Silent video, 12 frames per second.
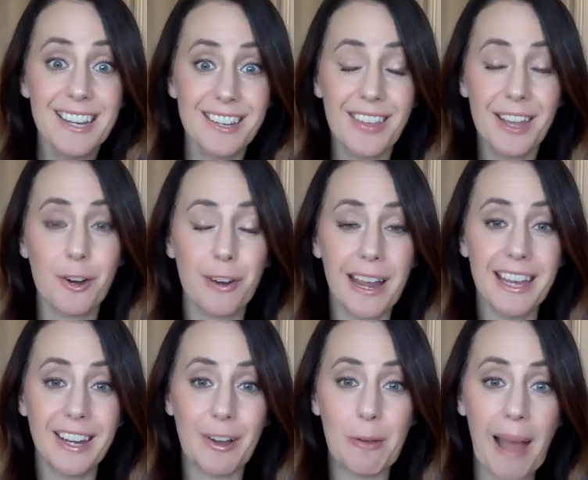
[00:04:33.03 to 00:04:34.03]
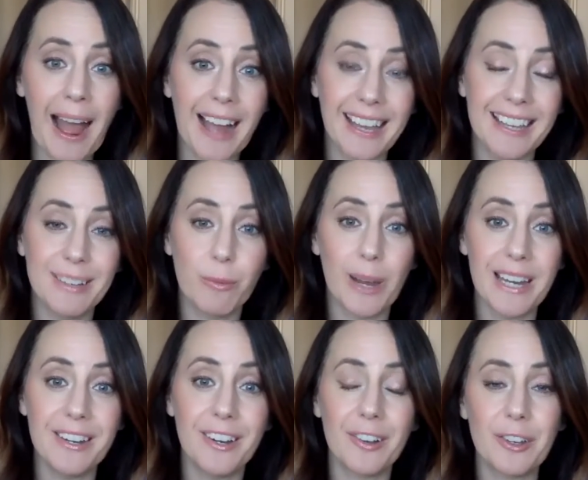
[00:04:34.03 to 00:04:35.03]
to then crank it all back and white
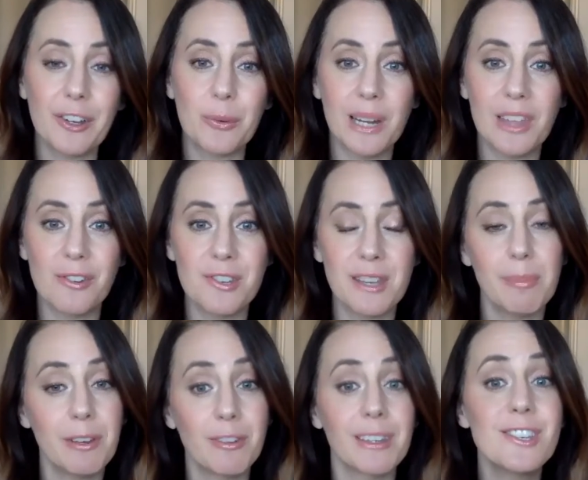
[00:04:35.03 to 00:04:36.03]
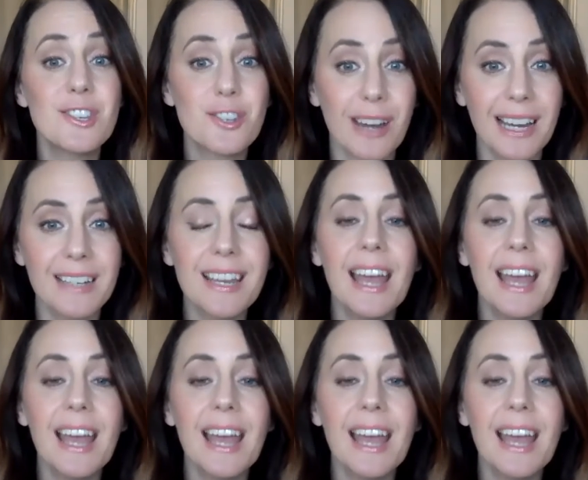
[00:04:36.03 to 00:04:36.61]
knuckle your way through something really strict.